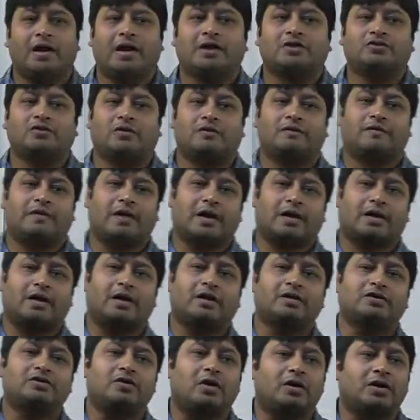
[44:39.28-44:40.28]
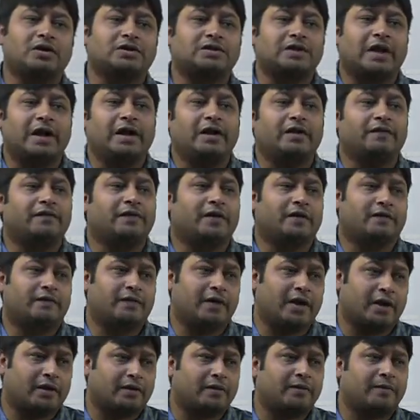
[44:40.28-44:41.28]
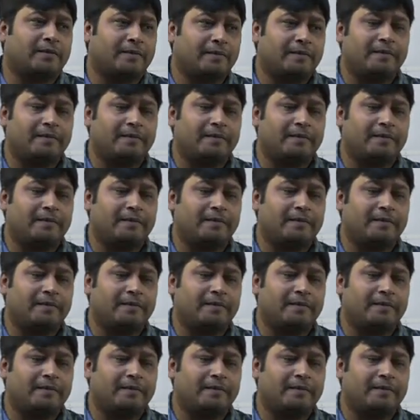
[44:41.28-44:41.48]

a natural fact, it is not a scientific fact,